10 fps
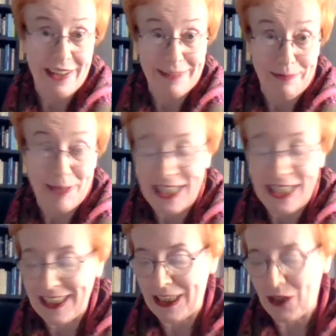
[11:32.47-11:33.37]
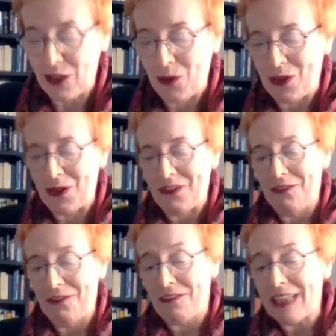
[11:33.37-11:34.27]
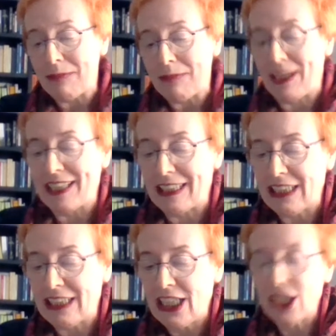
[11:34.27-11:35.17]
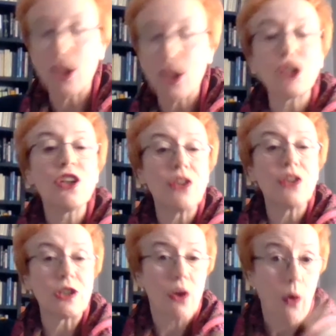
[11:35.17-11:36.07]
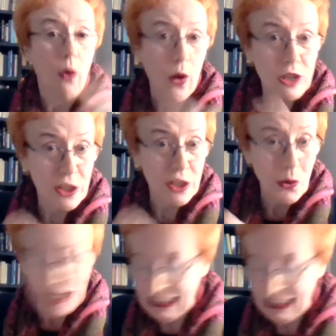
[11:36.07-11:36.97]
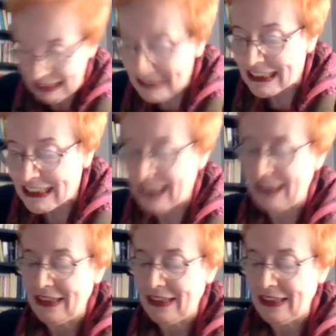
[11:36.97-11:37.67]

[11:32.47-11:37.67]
present, so vividly present, not also in India,